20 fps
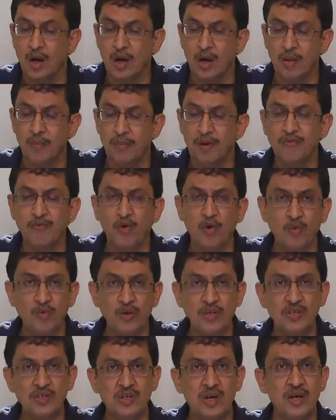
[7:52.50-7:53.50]
Before we
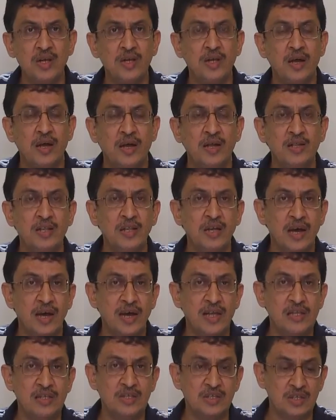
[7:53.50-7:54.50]
study anything
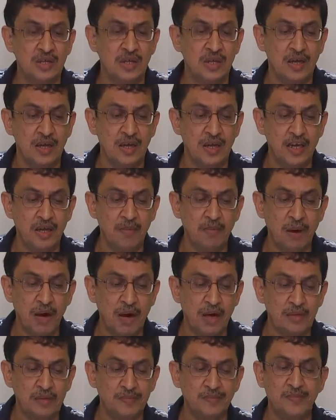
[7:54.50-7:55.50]
else, ek
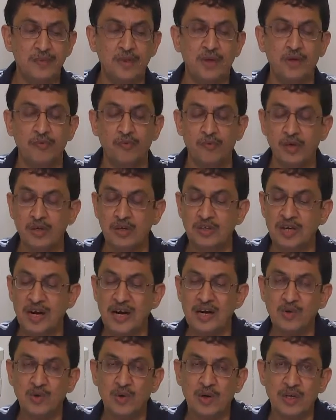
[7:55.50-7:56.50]
baar we'll try
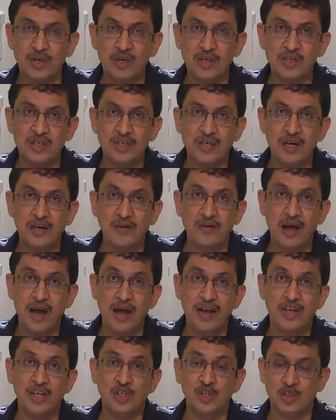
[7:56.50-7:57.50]
to understand
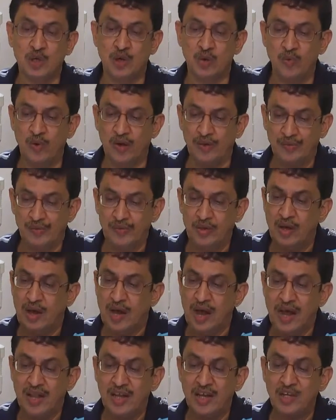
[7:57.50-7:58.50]
Annexure 1.
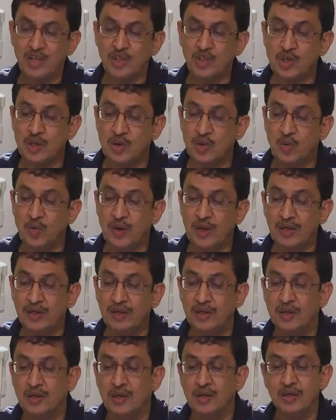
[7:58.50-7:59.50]
Annexure 1,
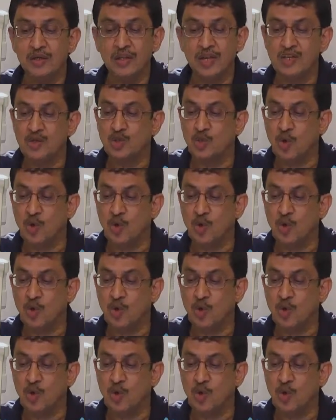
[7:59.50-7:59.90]
there is no